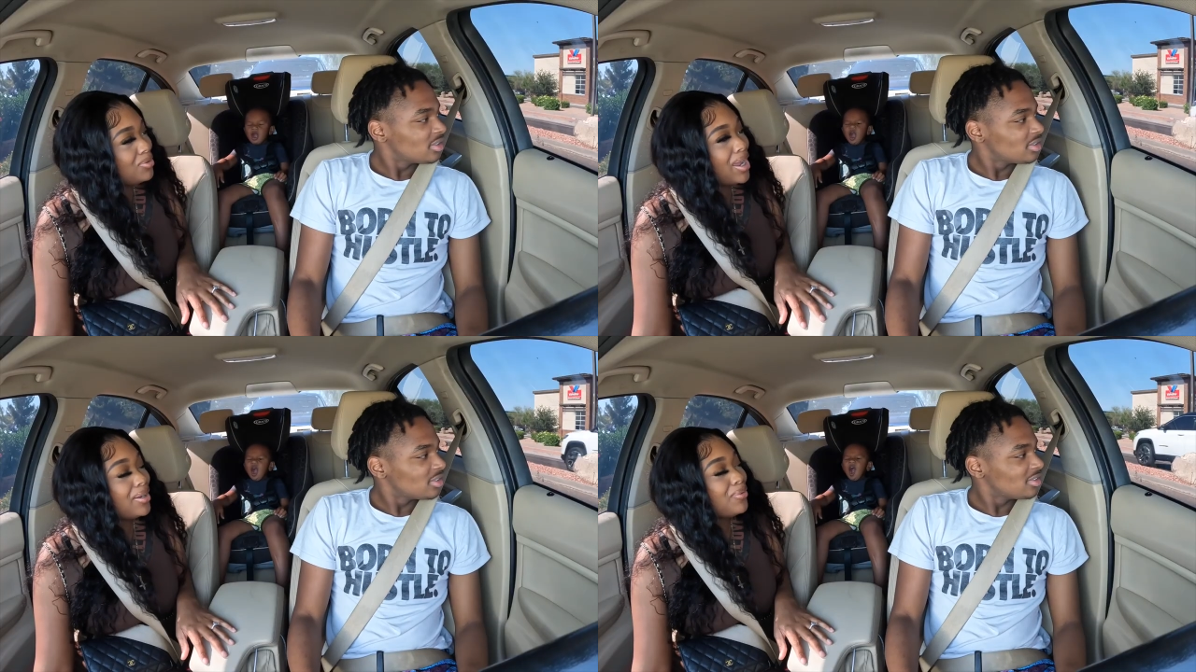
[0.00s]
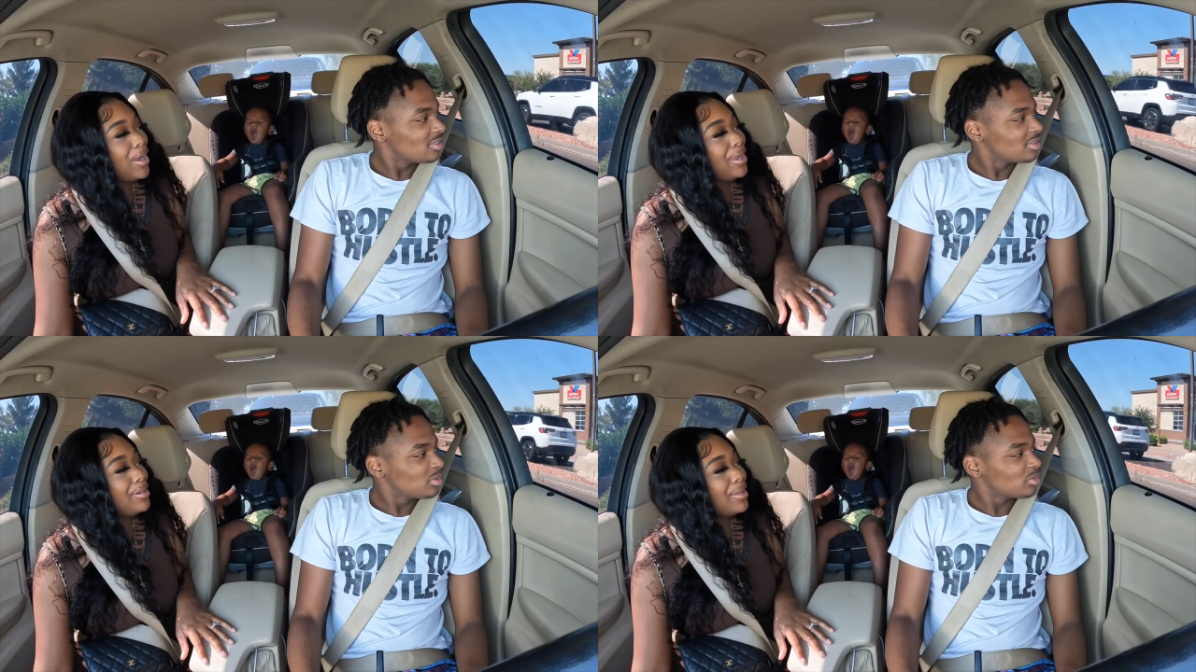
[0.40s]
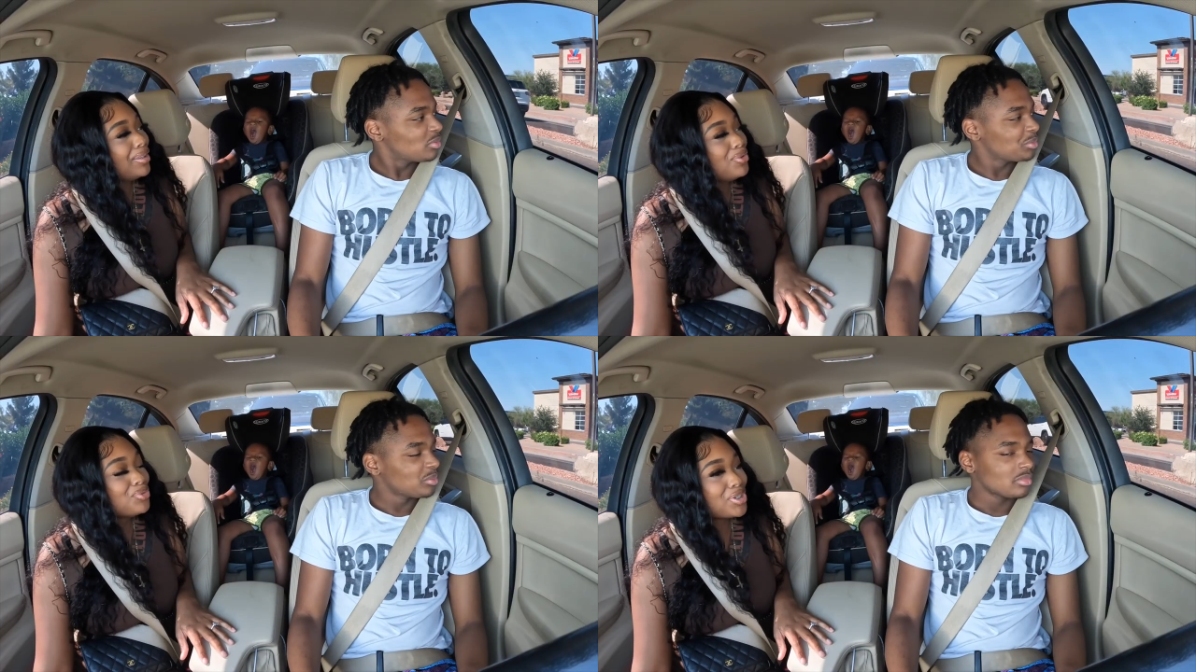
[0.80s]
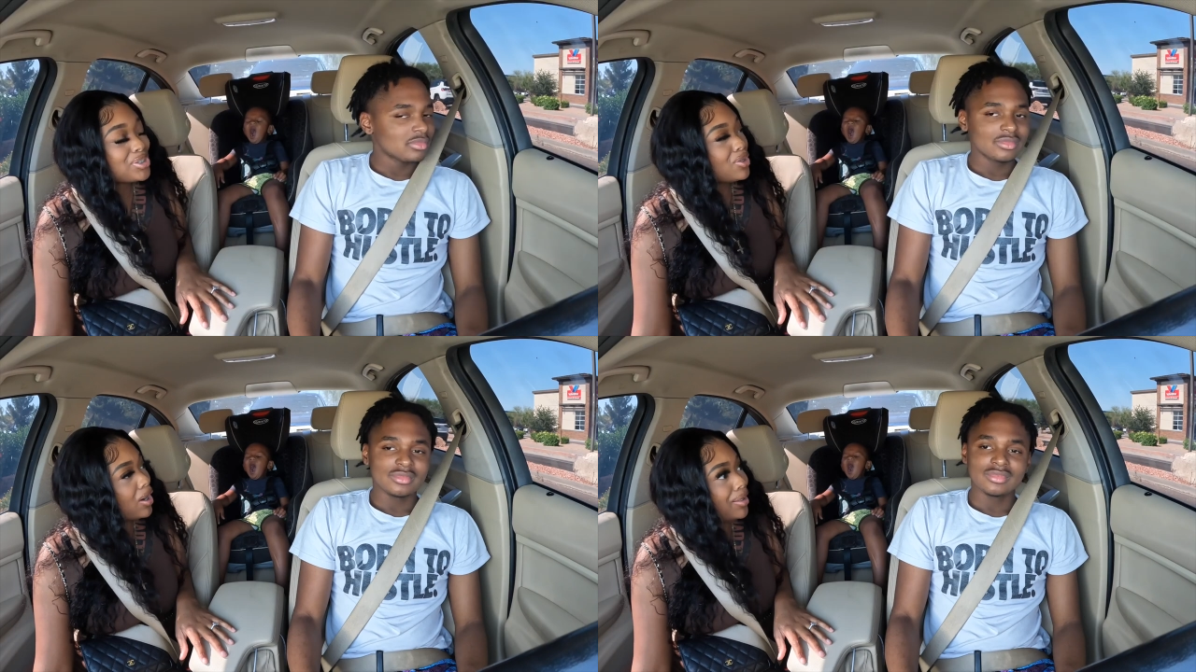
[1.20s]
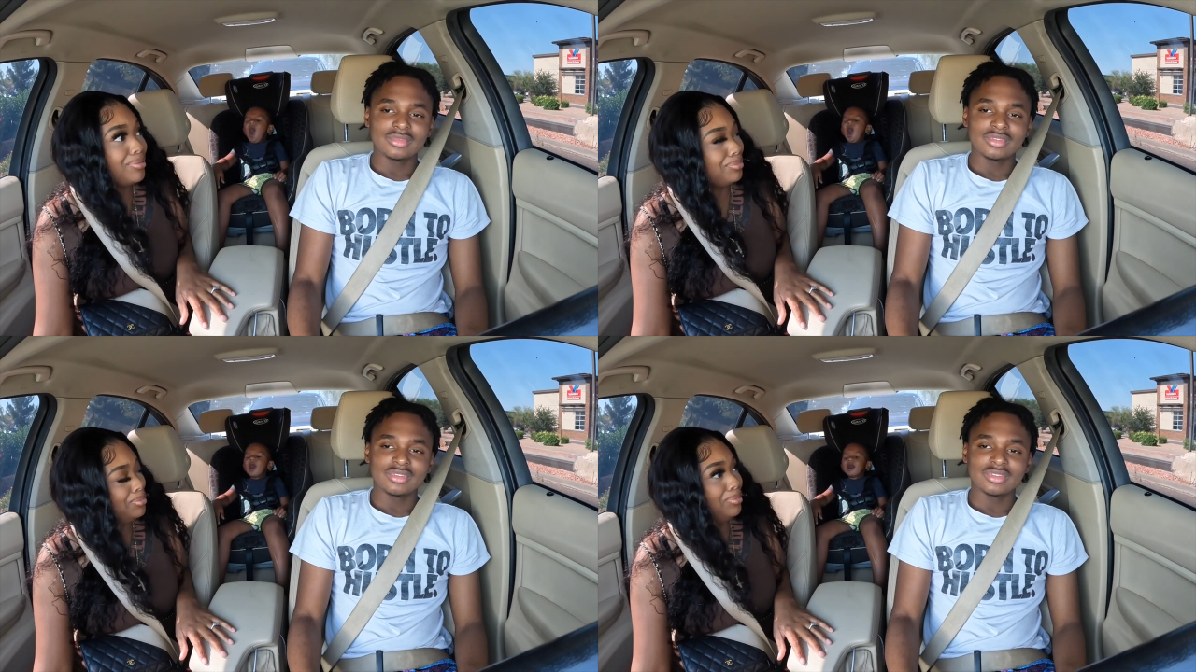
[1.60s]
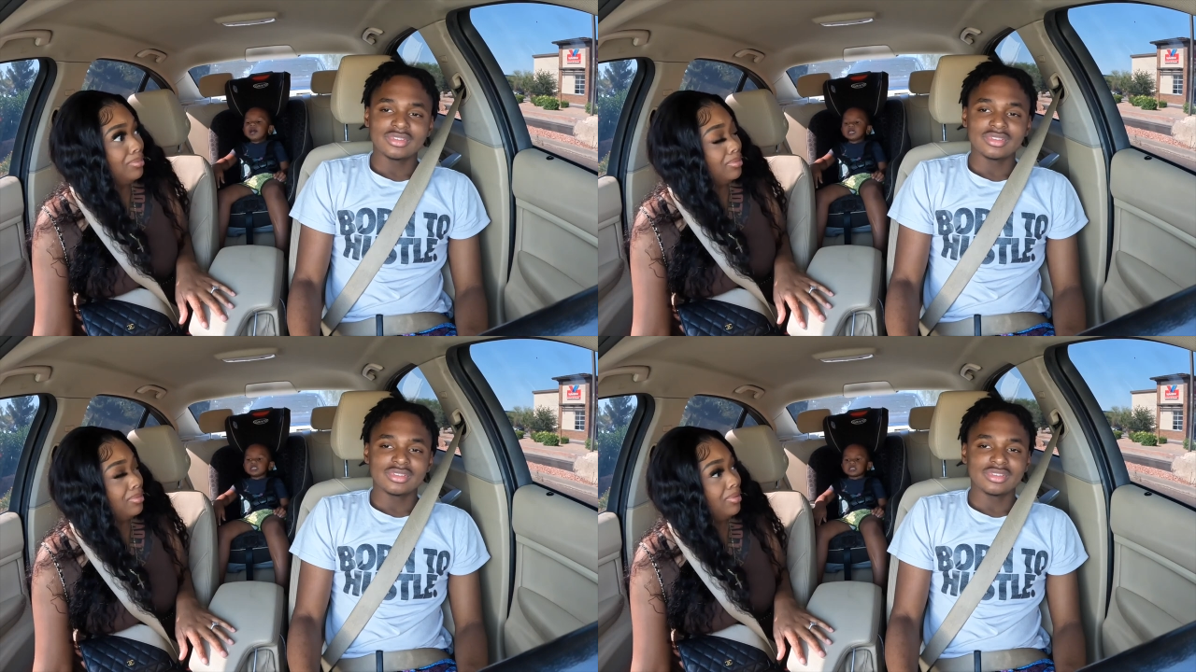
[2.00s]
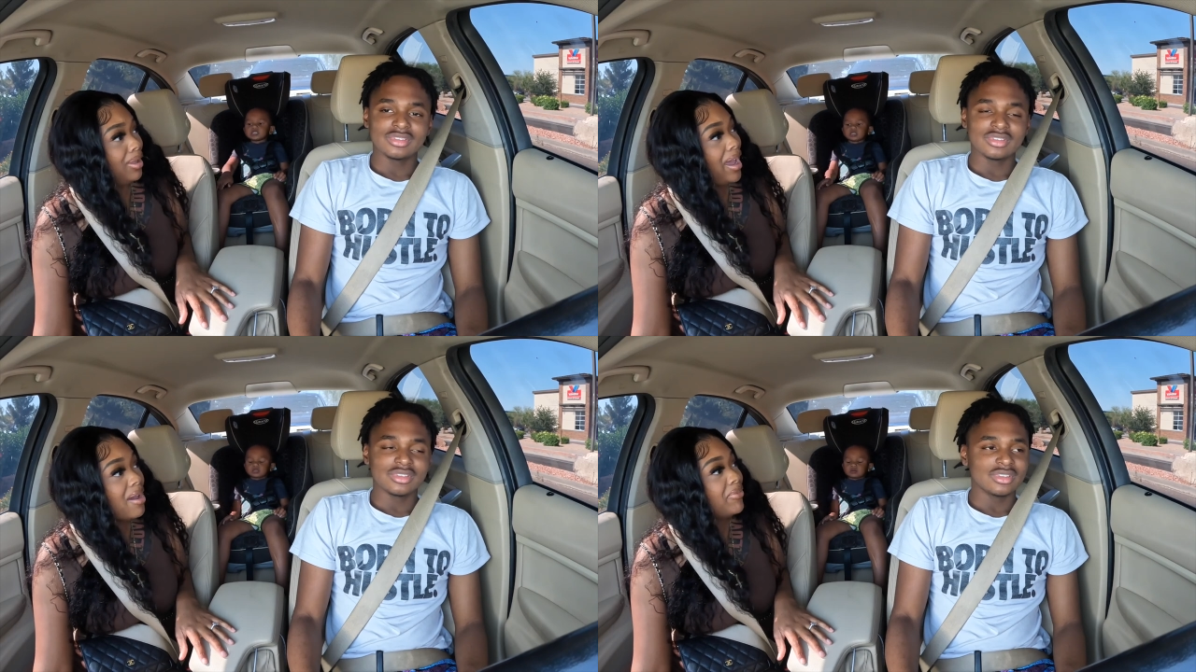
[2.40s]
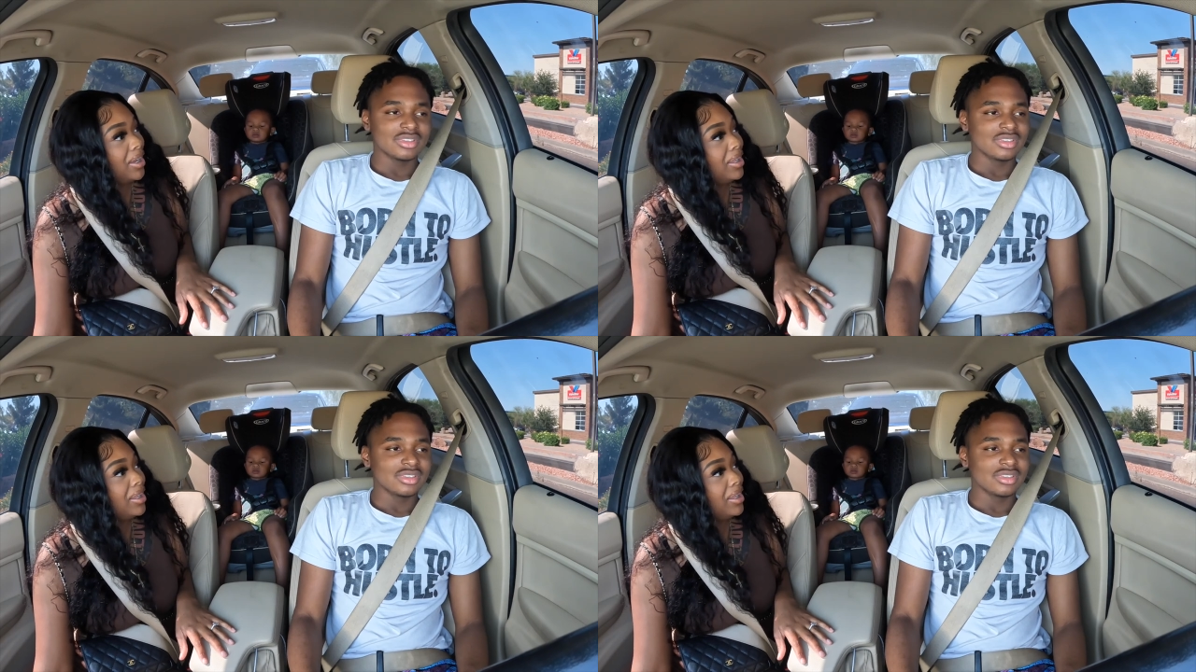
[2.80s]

Speaker 1: You can't create nothing. You just started having